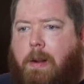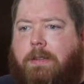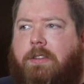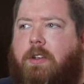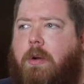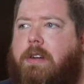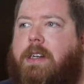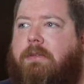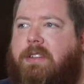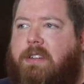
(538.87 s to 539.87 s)
The yogurt
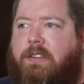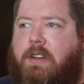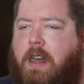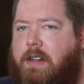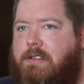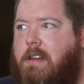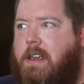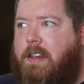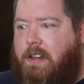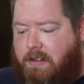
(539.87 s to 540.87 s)
gives it this kind of
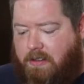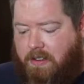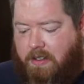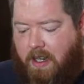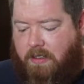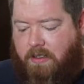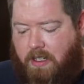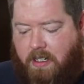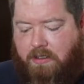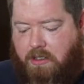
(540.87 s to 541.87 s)
tanginess that's nice, and
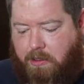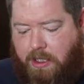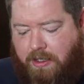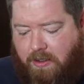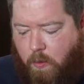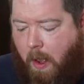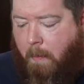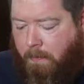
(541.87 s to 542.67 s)
then it's just seasoned well.